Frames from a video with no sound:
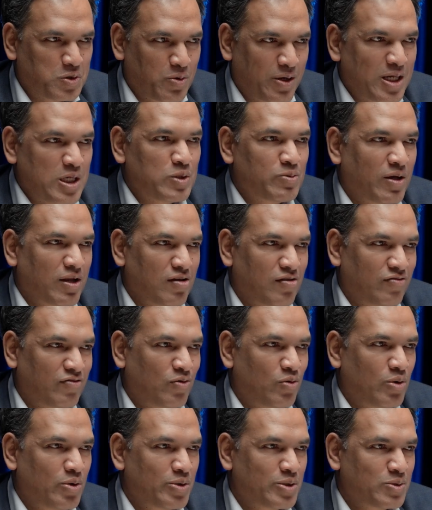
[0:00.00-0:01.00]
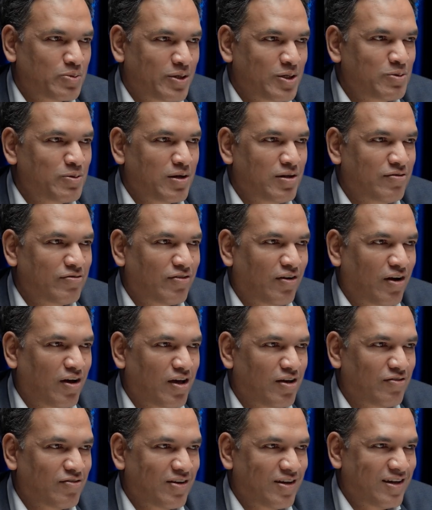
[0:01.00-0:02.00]
2024,
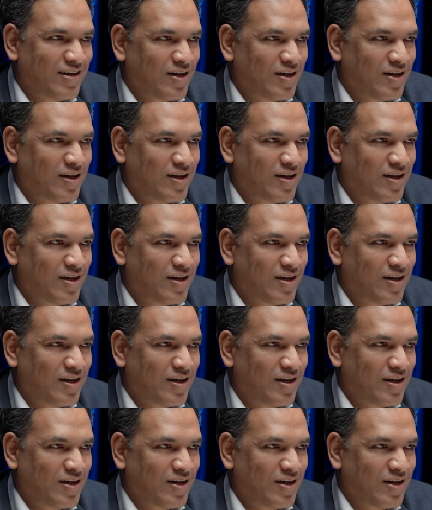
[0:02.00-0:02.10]
2025.